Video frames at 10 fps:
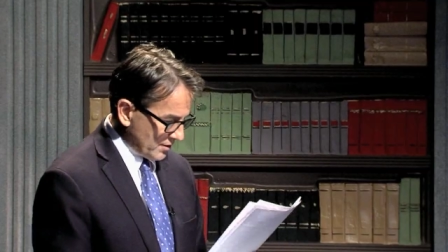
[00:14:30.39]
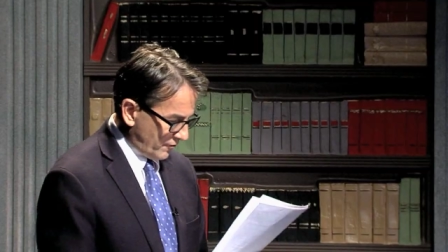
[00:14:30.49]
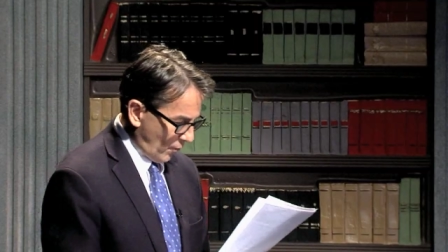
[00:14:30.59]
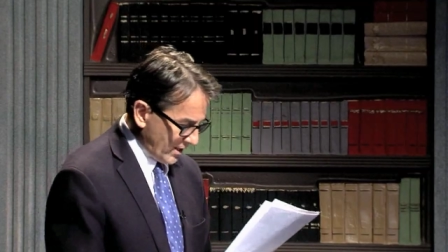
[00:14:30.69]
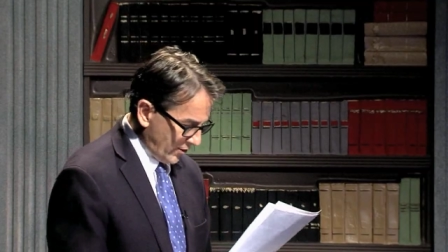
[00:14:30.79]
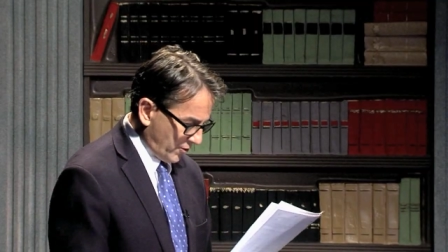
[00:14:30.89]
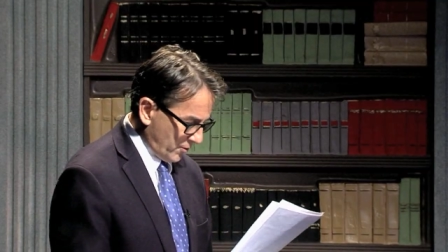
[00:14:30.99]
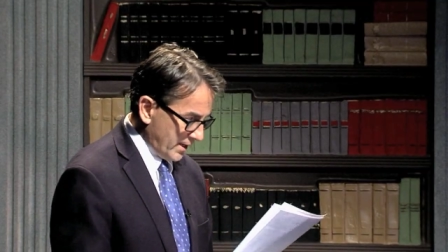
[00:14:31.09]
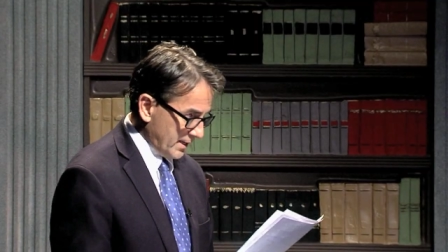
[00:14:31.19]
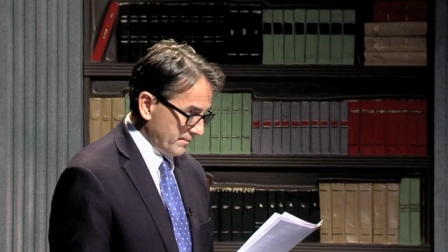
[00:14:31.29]

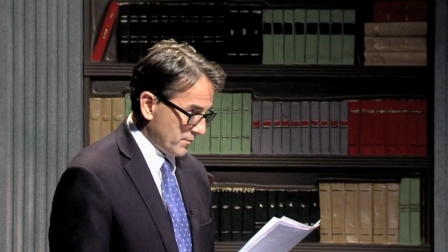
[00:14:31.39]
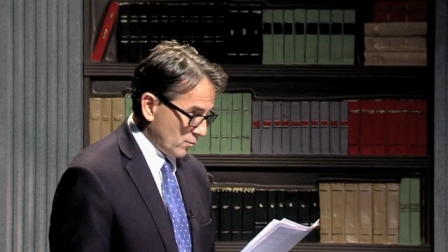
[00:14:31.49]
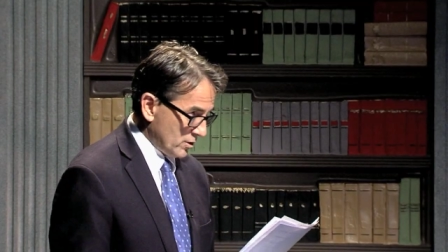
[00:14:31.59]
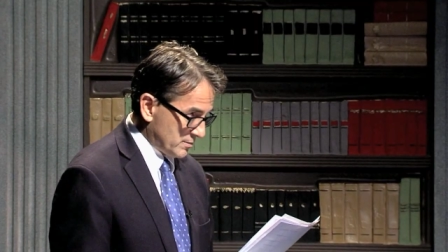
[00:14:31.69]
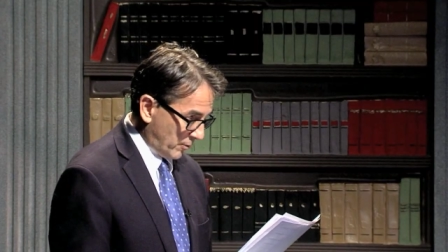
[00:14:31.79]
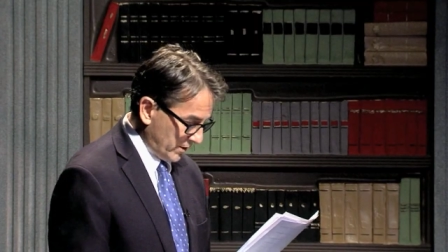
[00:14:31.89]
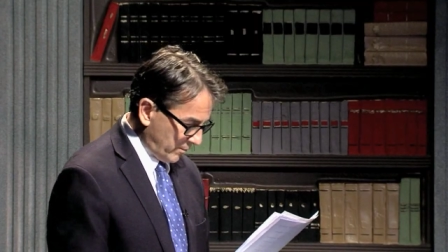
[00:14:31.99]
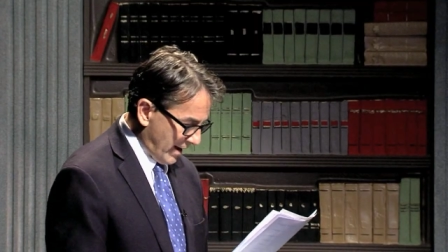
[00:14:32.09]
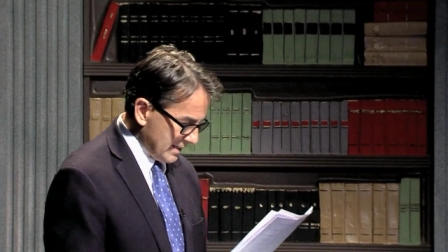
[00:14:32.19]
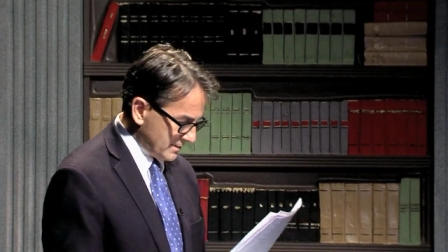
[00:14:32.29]
43, Whispering
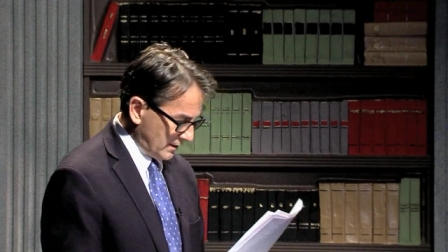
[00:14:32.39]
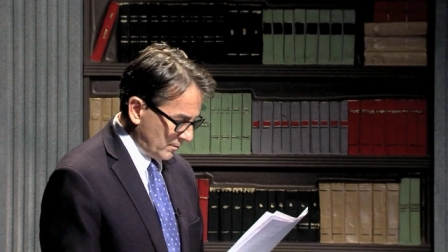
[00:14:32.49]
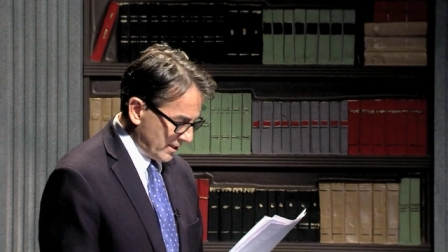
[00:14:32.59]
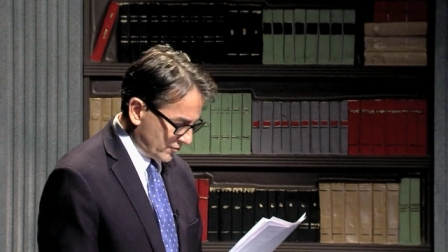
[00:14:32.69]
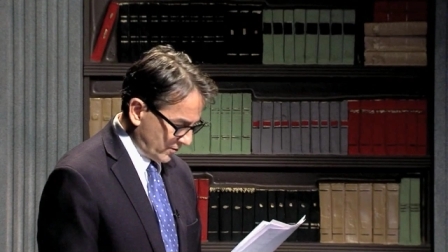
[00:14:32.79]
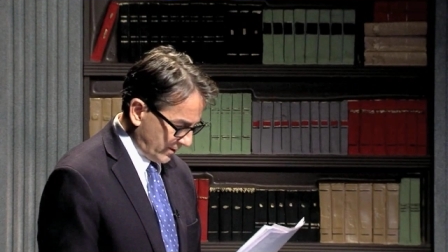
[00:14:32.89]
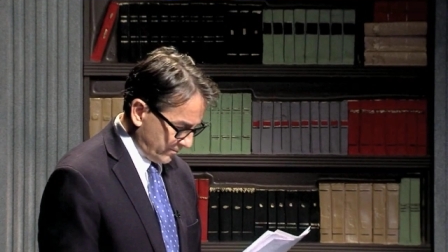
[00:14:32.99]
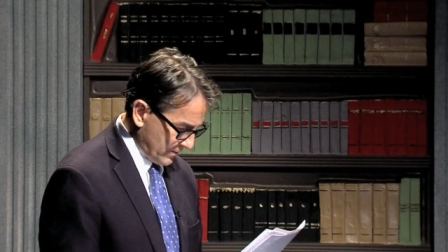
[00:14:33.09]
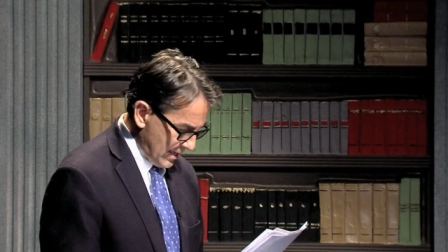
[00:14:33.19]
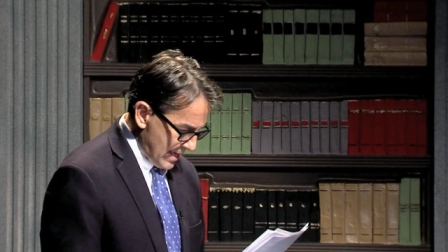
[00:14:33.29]
Pines Elementary.
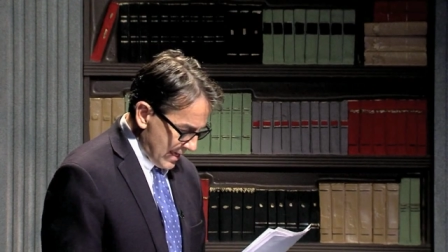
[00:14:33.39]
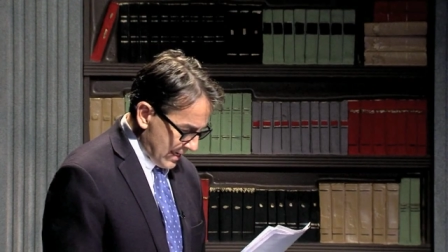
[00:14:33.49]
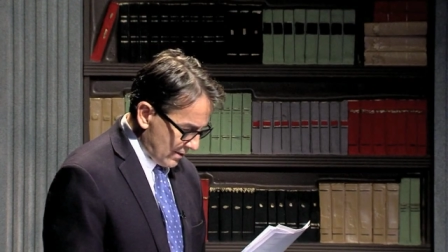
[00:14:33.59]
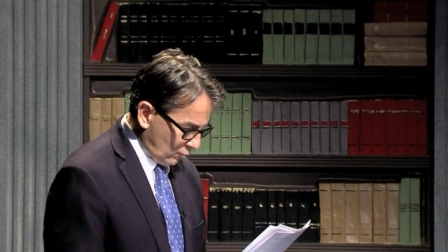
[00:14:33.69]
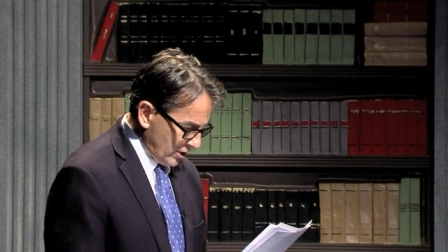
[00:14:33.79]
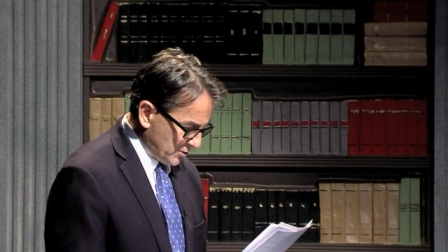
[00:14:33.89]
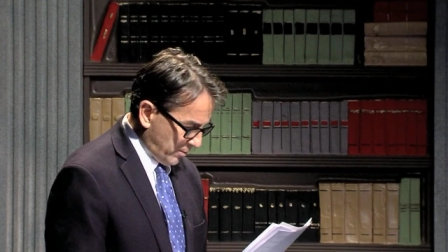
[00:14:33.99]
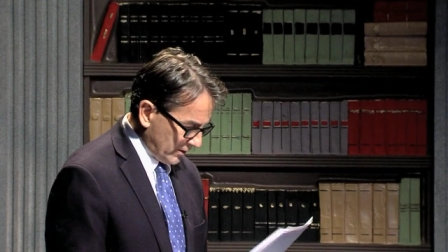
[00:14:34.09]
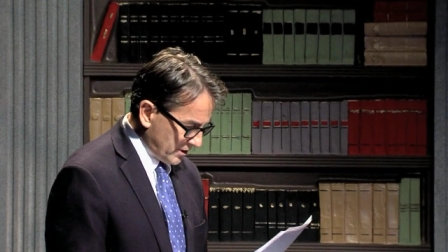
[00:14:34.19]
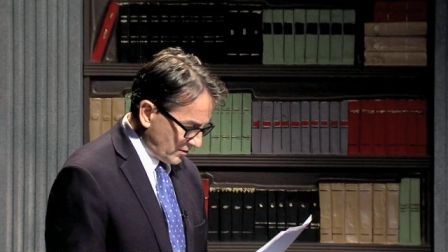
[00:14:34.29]
In which
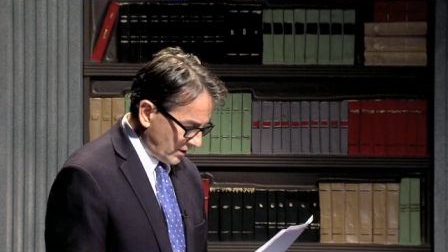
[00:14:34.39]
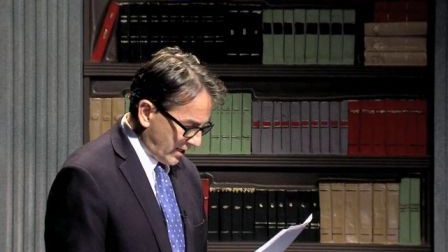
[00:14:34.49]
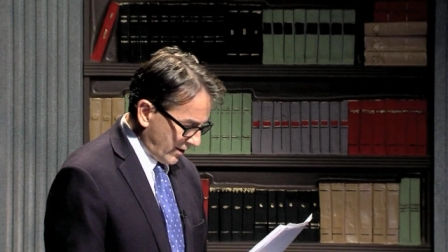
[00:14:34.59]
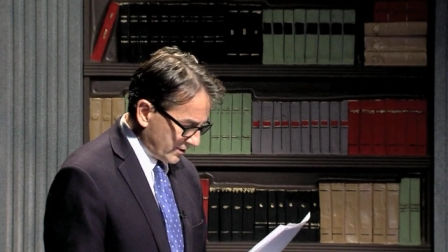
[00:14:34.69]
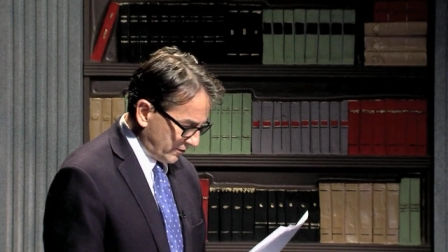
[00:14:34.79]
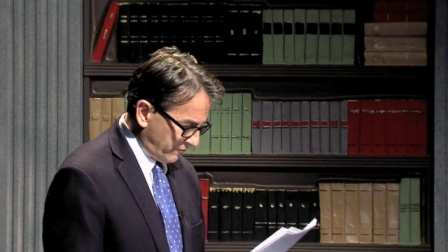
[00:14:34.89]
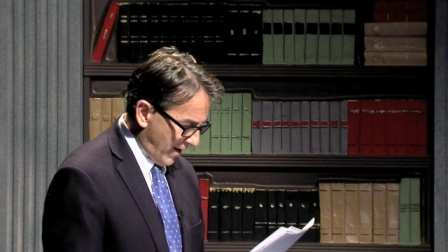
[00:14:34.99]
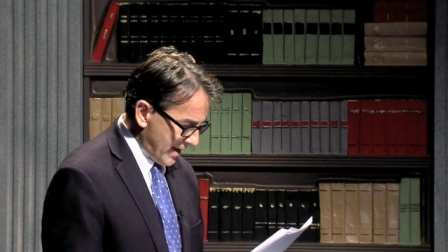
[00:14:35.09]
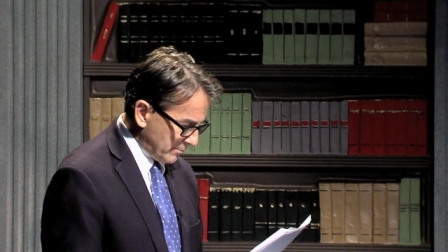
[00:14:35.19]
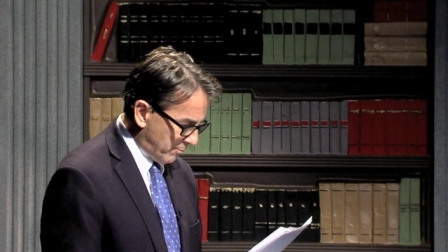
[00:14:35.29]
book does a character
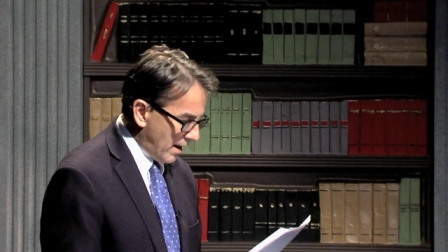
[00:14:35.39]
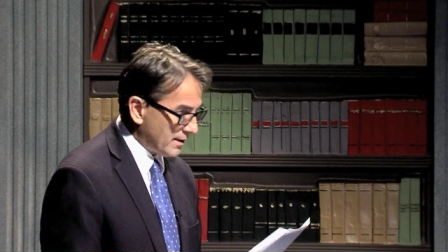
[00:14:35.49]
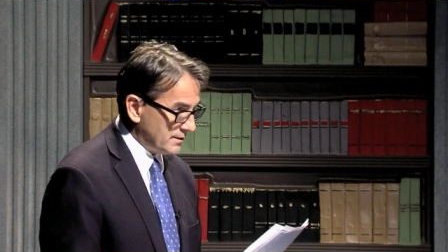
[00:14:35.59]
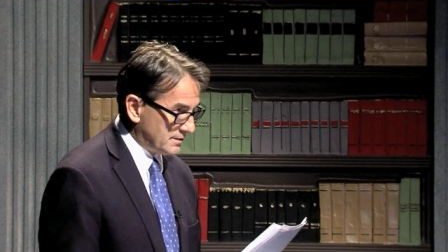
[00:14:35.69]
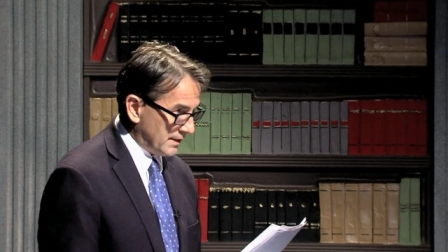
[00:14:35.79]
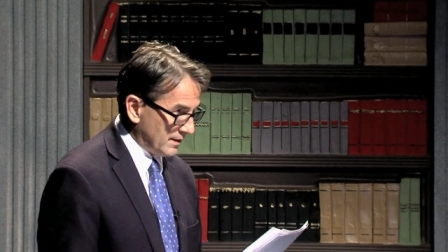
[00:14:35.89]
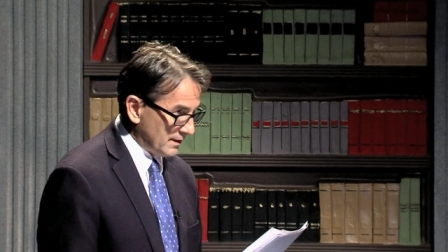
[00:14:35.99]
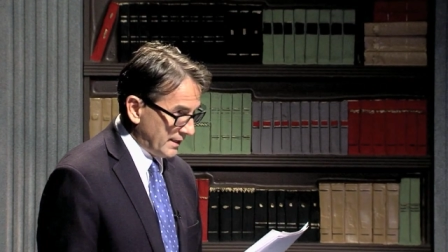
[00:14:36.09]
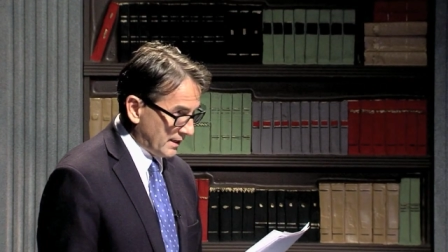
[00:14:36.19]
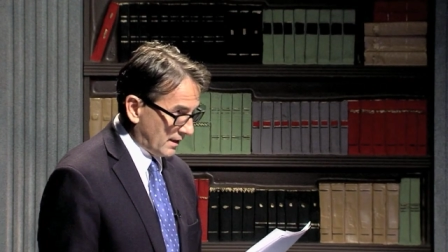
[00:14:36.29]
find bugs in the
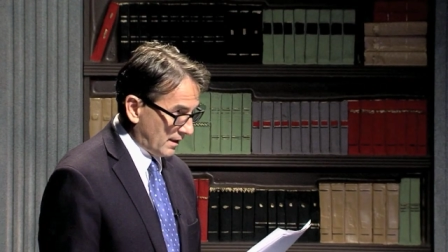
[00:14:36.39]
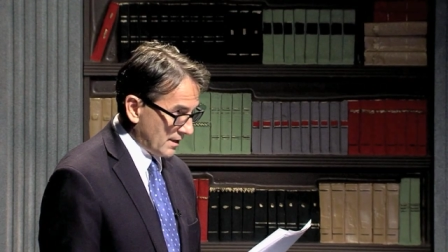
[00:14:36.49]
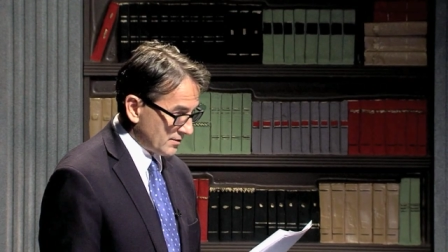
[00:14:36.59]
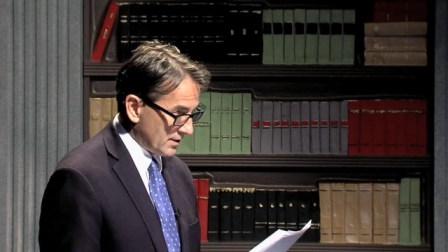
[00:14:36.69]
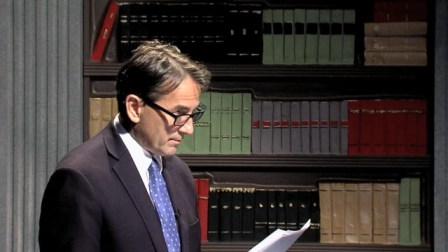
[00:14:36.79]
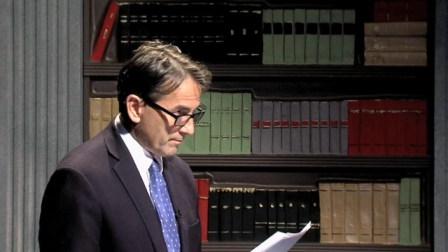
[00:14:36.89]
linen closet?